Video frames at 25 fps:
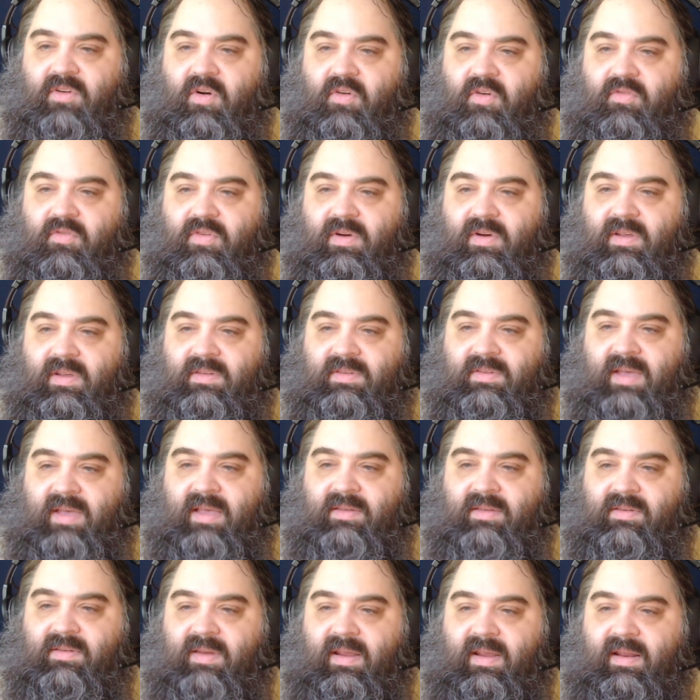covert
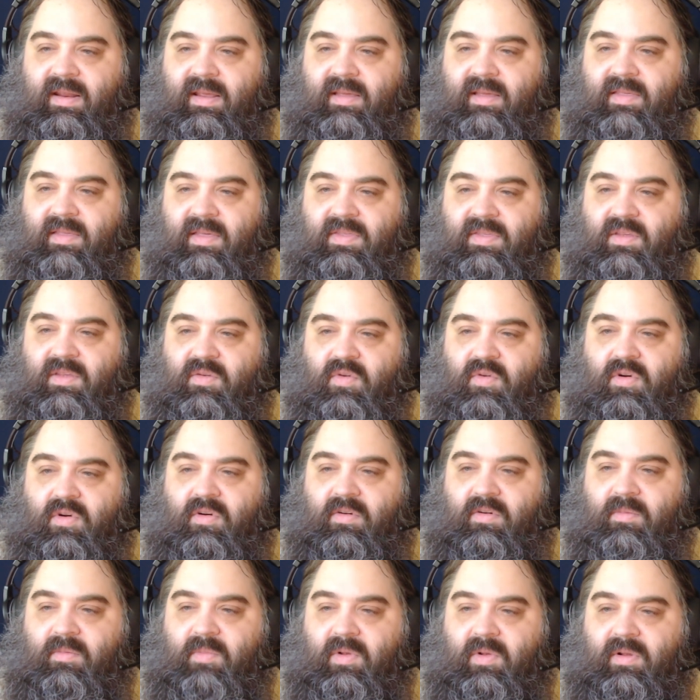assassinating that the
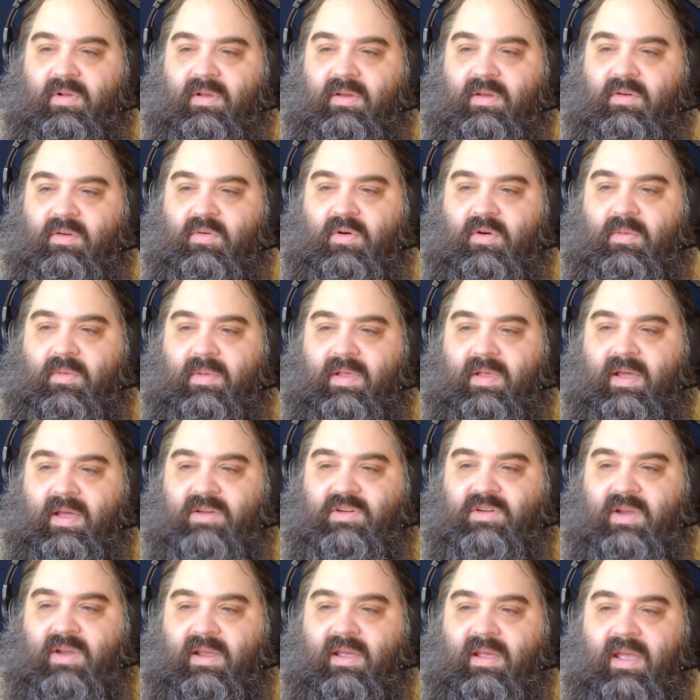normal Dora
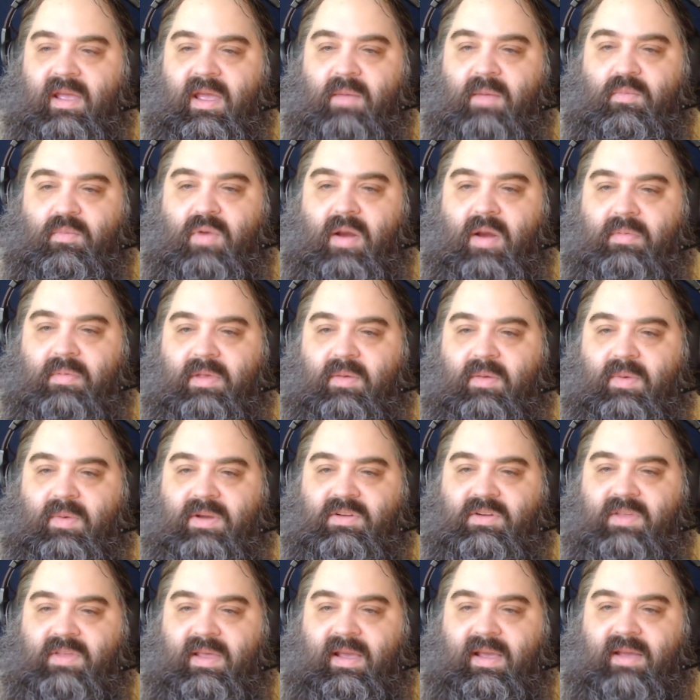Milaje probably
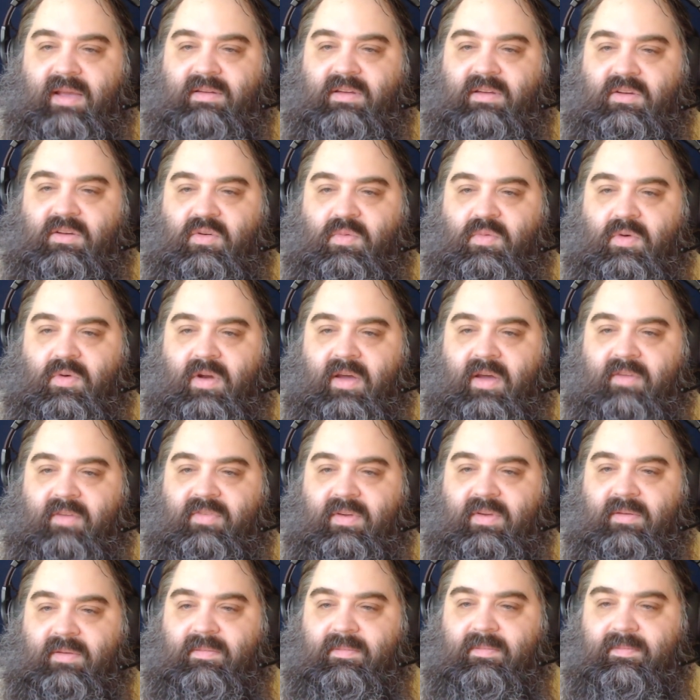wish they got to do more
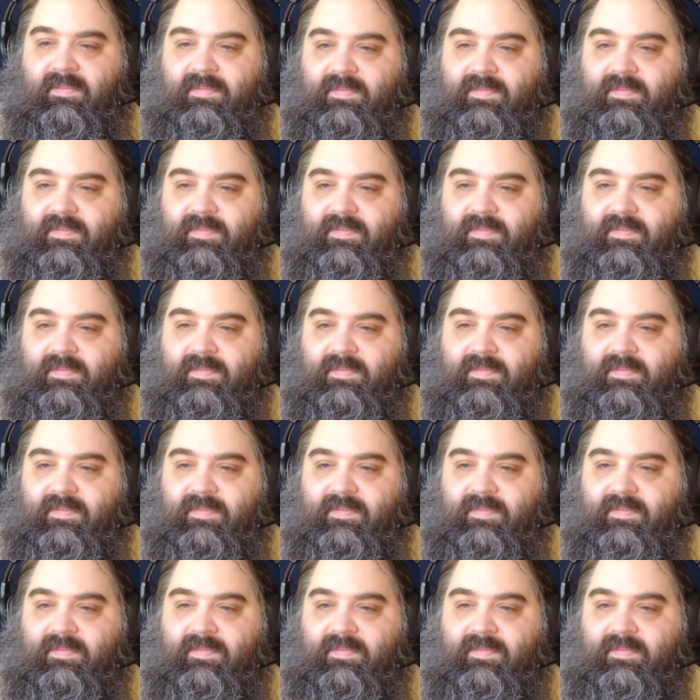often.